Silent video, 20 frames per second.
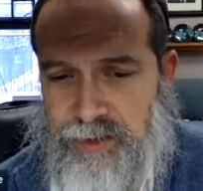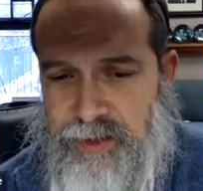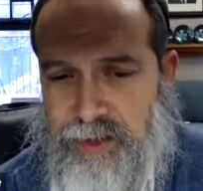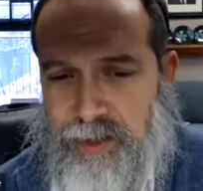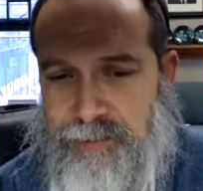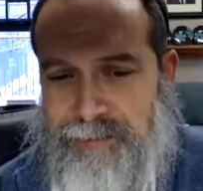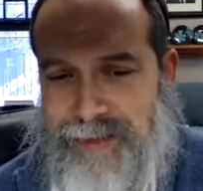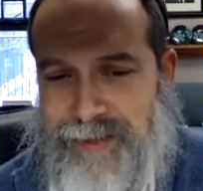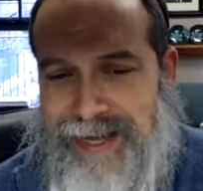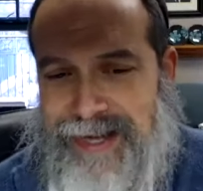
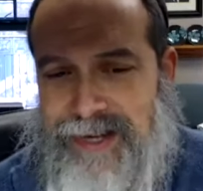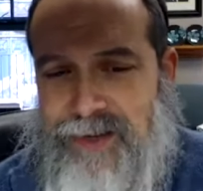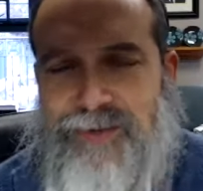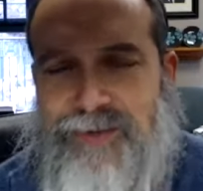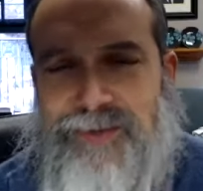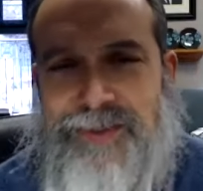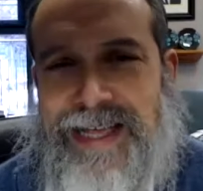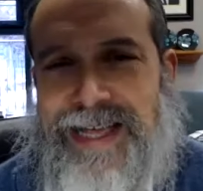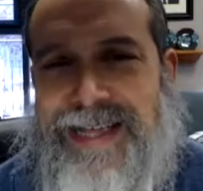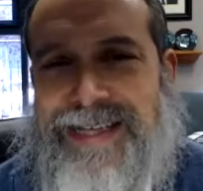um, I
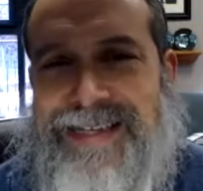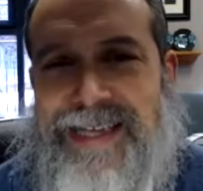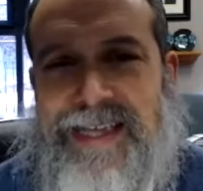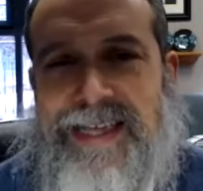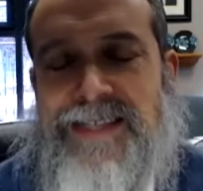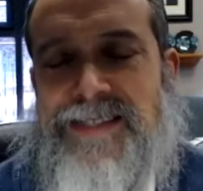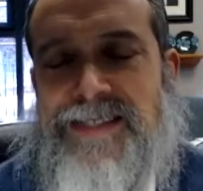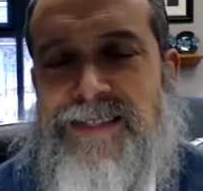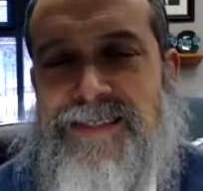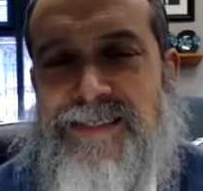don't, I
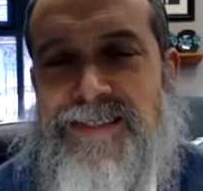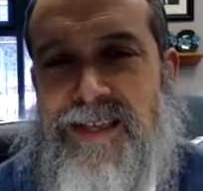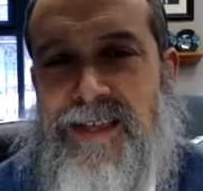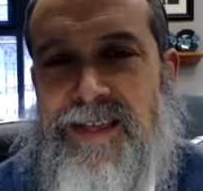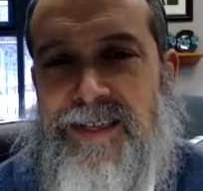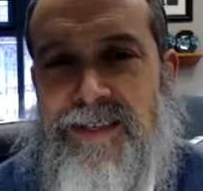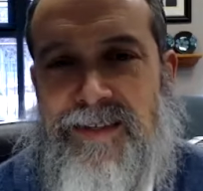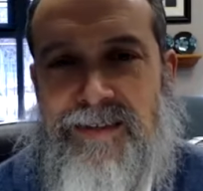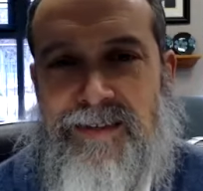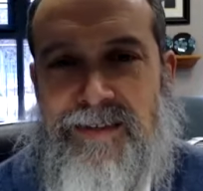can't
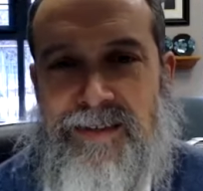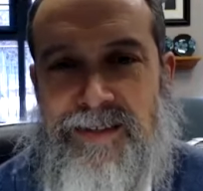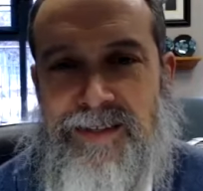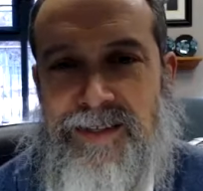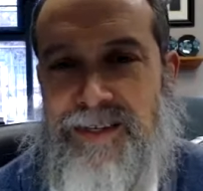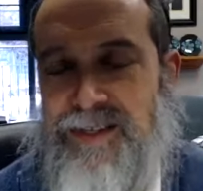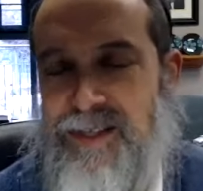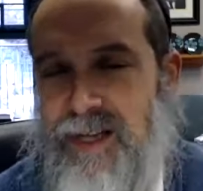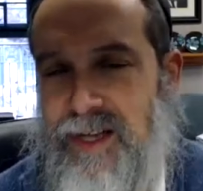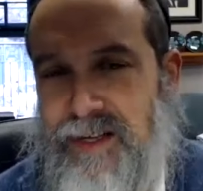say in
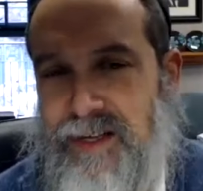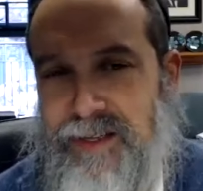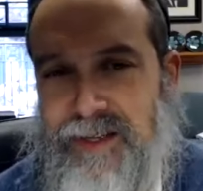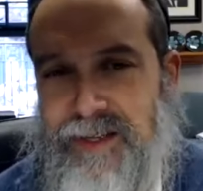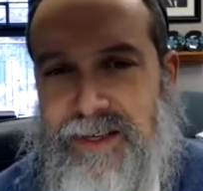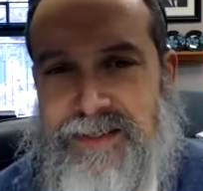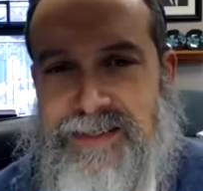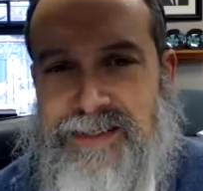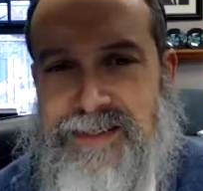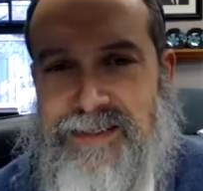any
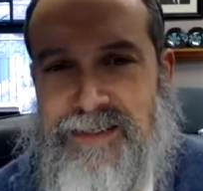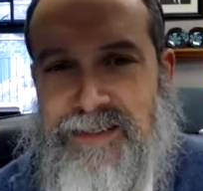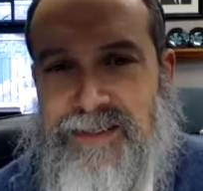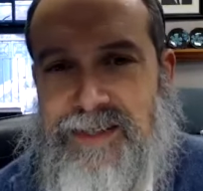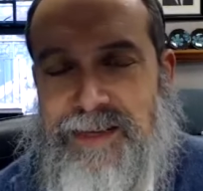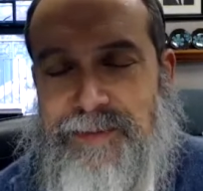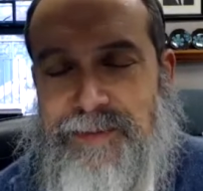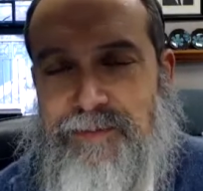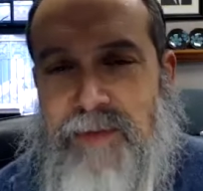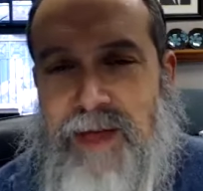honesty
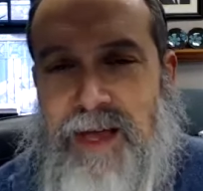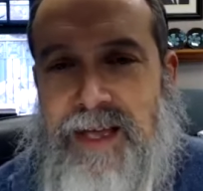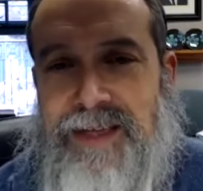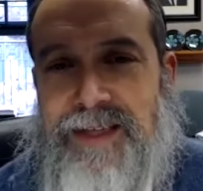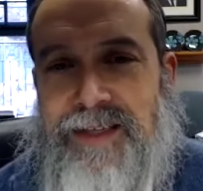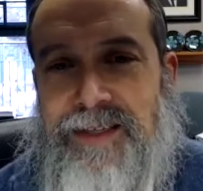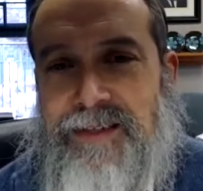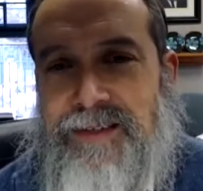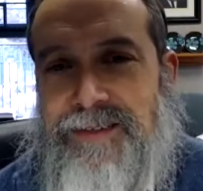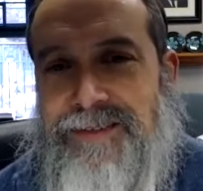that
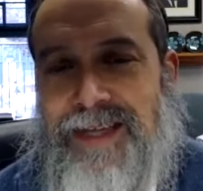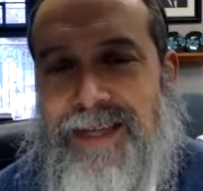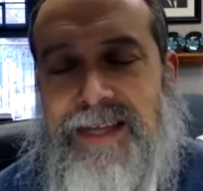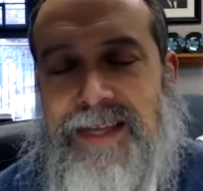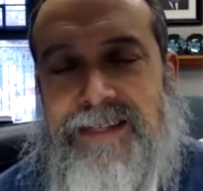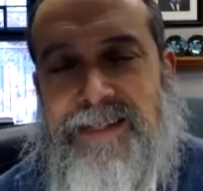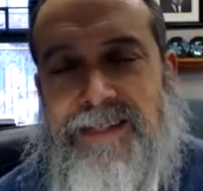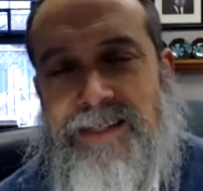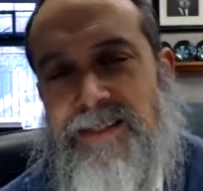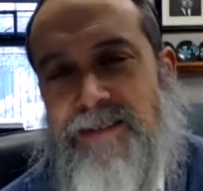my
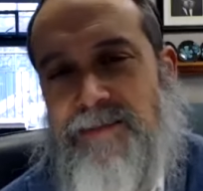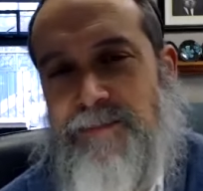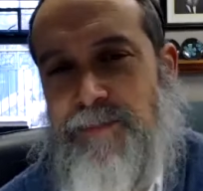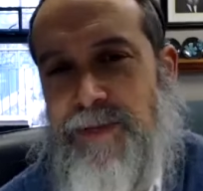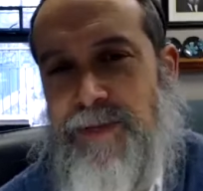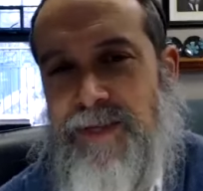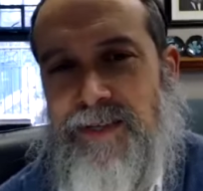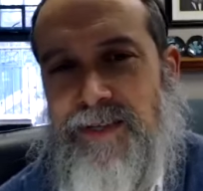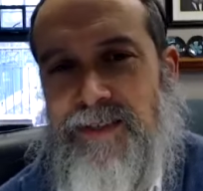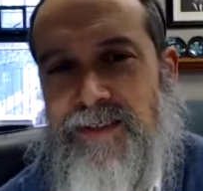not eating
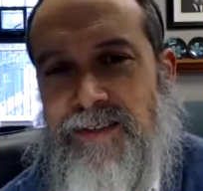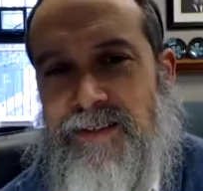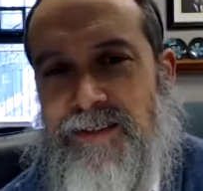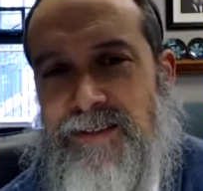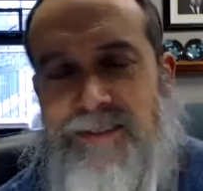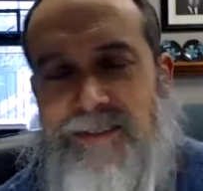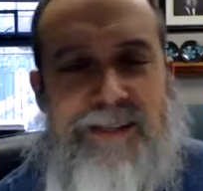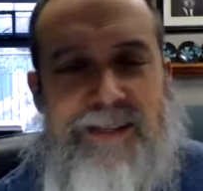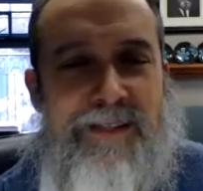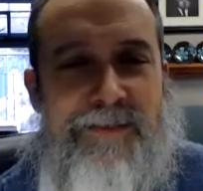pig
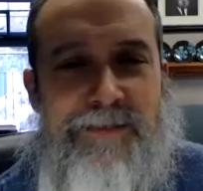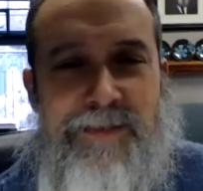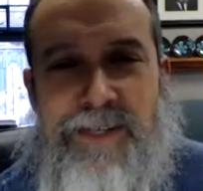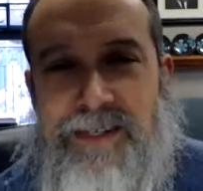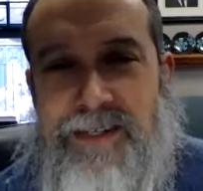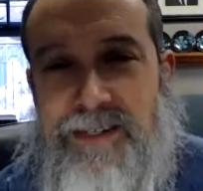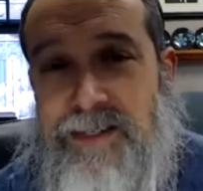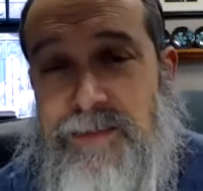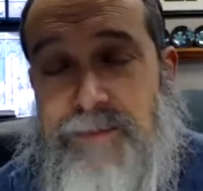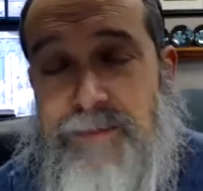is
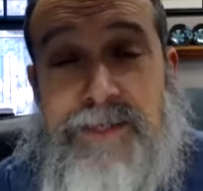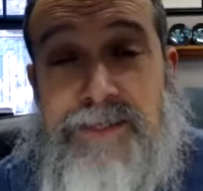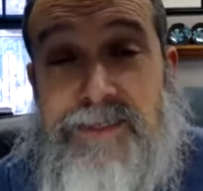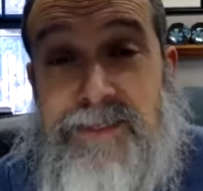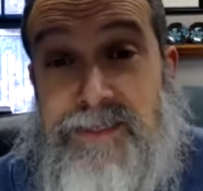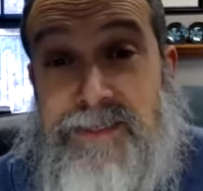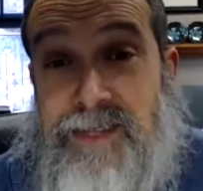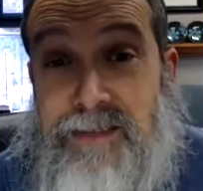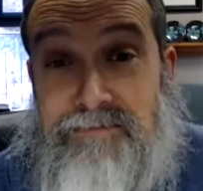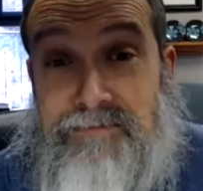elevating any
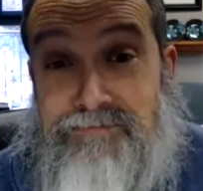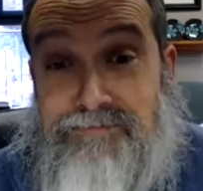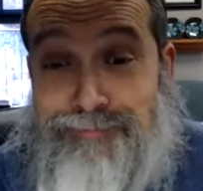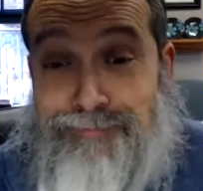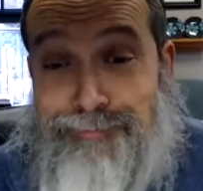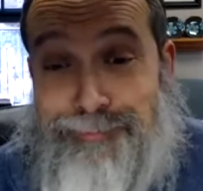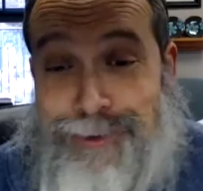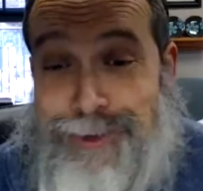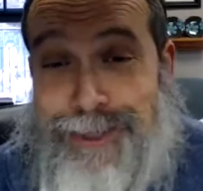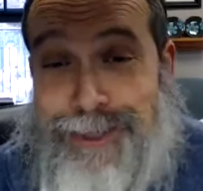pigs
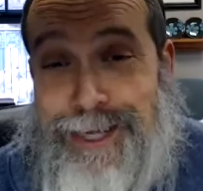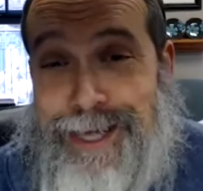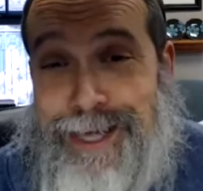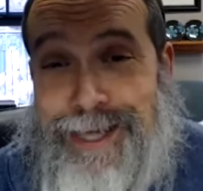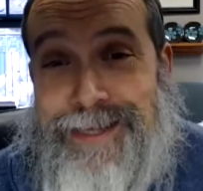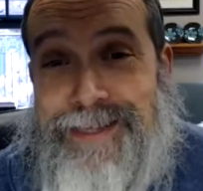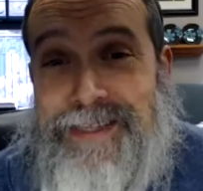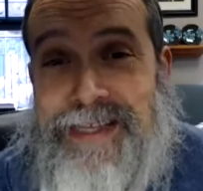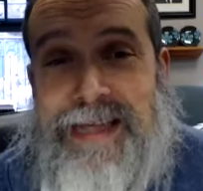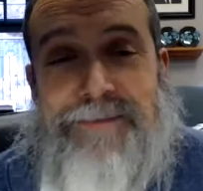I,
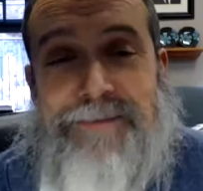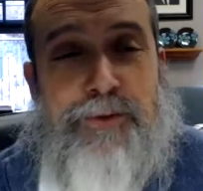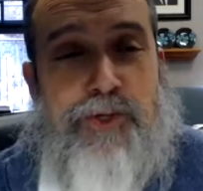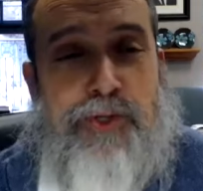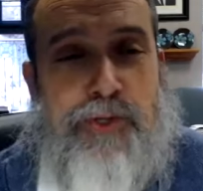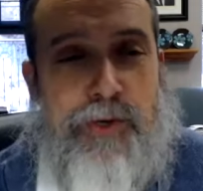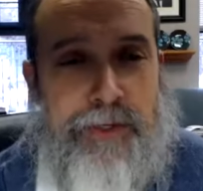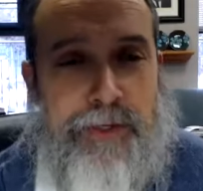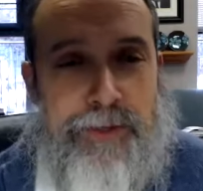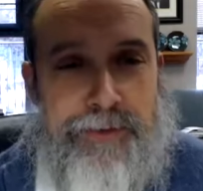I have no
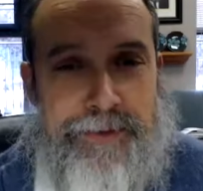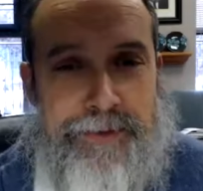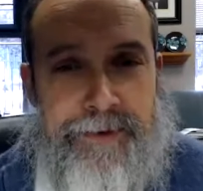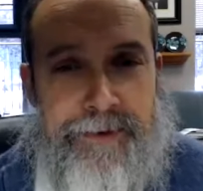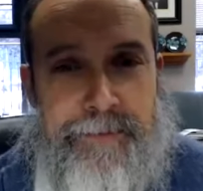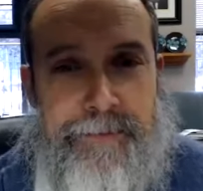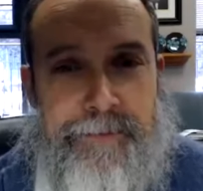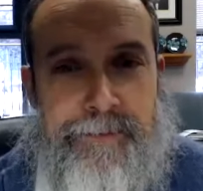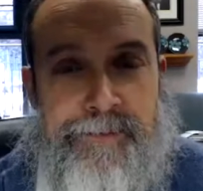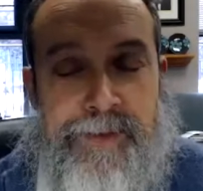struggle there.
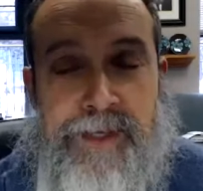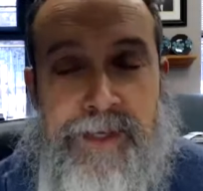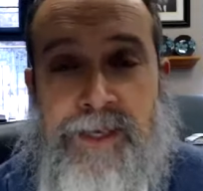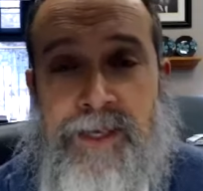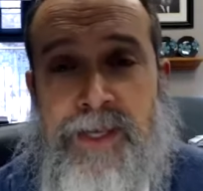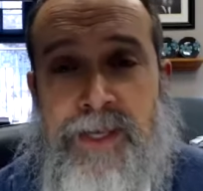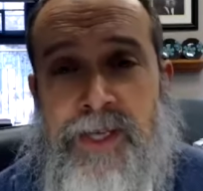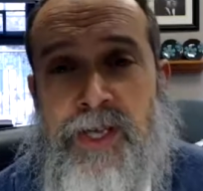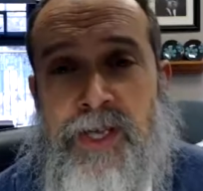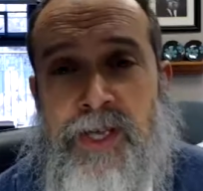Right.